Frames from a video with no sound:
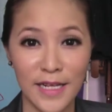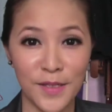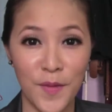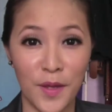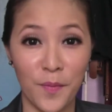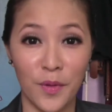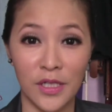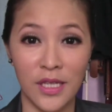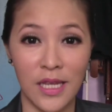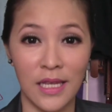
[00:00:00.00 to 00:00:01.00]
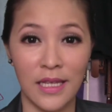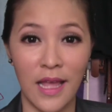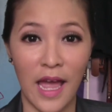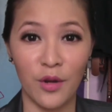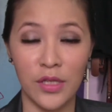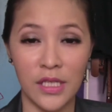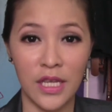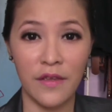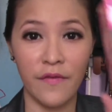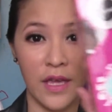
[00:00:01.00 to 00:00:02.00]
next makeup brush set that I
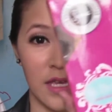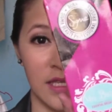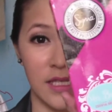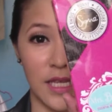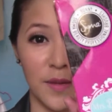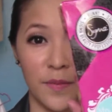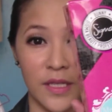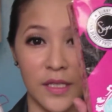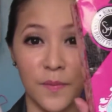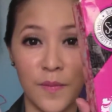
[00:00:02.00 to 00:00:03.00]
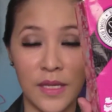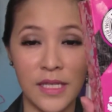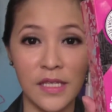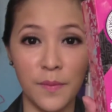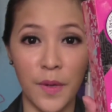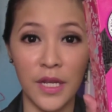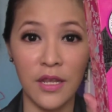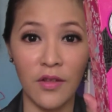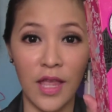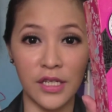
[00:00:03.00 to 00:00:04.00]
received is Sigma's Mrs. Bunny
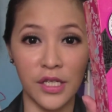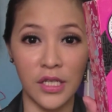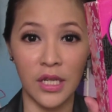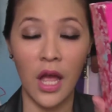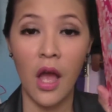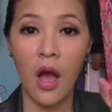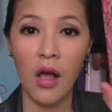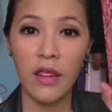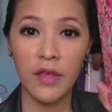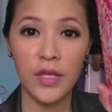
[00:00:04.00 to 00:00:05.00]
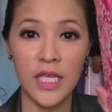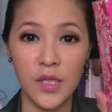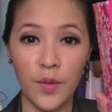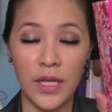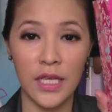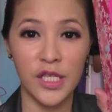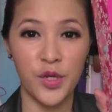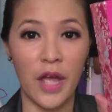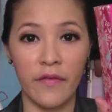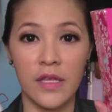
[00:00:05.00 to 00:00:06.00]
collection. Although this one is
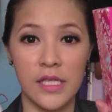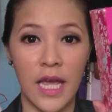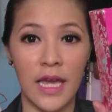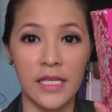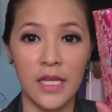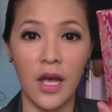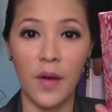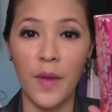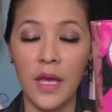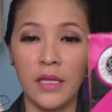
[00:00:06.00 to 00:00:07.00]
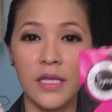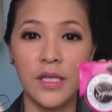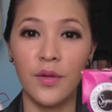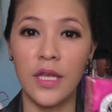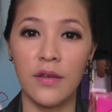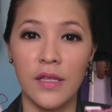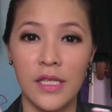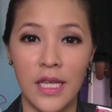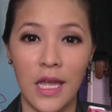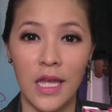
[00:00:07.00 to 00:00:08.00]
travel size, this only
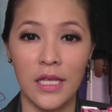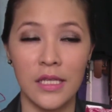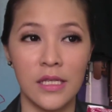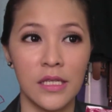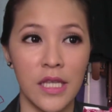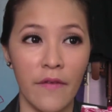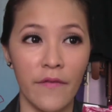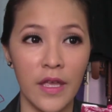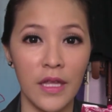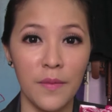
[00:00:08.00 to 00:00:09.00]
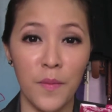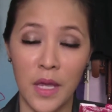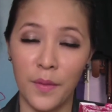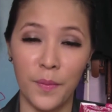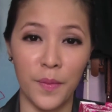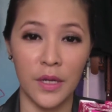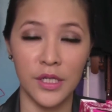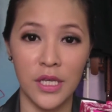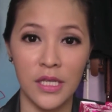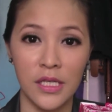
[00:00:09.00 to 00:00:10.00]
contains 7 makeup
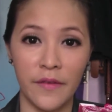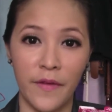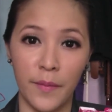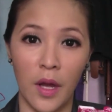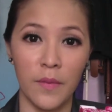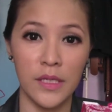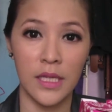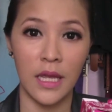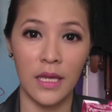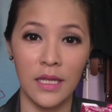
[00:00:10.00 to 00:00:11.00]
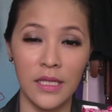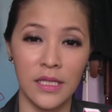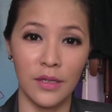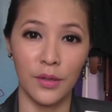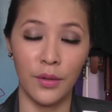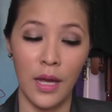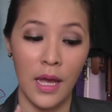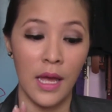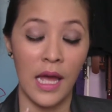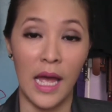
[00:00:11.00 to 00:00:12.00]
brushes if I'm not mistaken. So
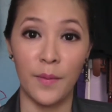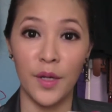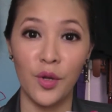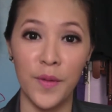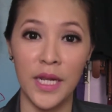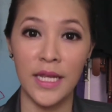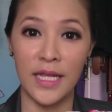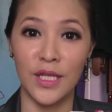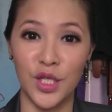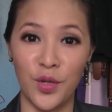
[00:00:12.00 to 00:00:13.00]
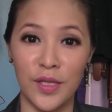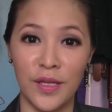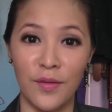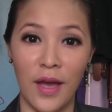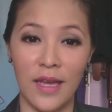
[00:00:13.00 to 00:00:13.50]
I'm gonna open it and show it to you